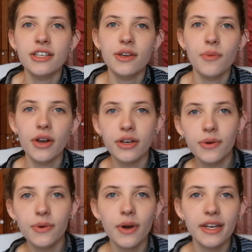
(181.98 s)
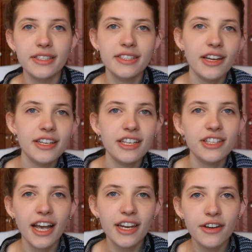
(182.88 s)
Do you want to go and study in
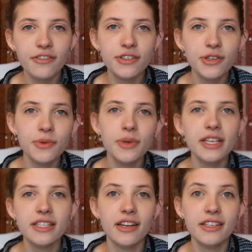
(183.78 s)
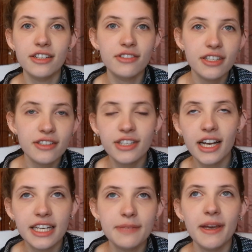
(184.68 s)
China for two weeks studying traditional
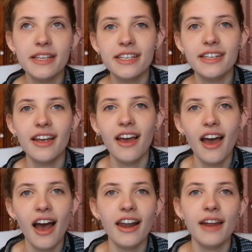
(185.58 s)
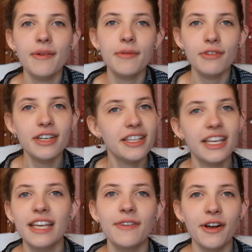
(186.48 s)
Chinese medicine? And I remember reading
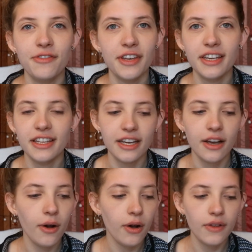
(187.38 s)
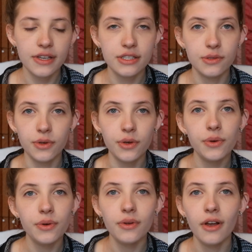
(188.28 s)
the email and thinking like, oh, that's so
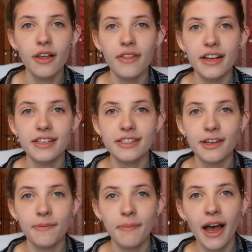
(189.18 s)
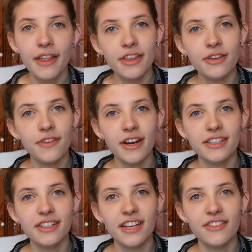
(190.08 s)
cool. That's mad that the
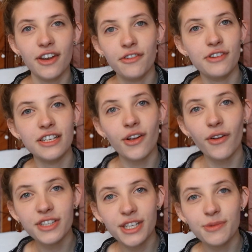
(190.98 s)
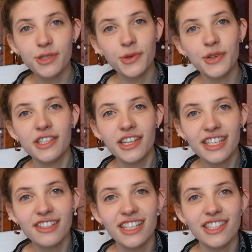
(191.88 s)
university is giving out free scholarships to go and
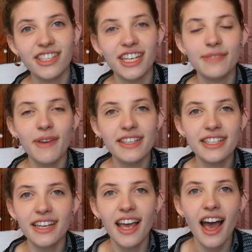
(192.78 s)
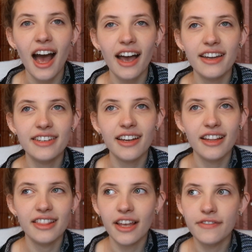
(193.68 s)
study traditional Chinese medicine. I'd
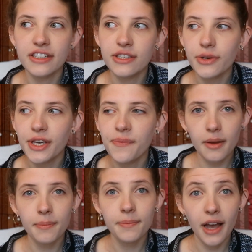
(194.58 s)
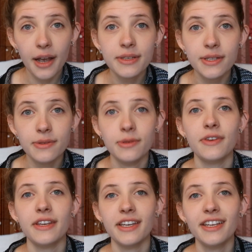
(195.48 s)
love to do it. But I was also
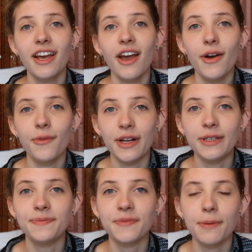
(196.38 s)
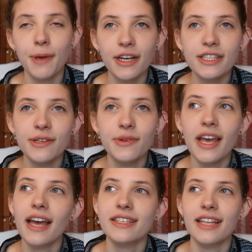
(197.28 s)
thinking, well, the person who
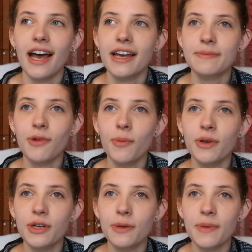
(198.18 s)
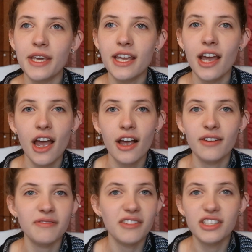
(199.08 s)
gets that is probably going to be
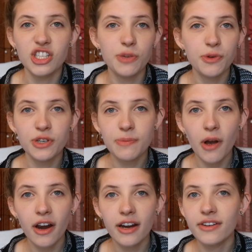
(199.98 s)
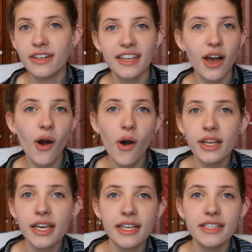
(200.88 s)
super smart, going to get all
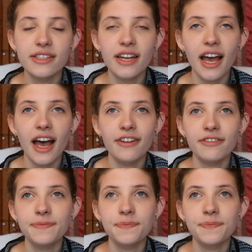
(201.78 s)
A's, going to have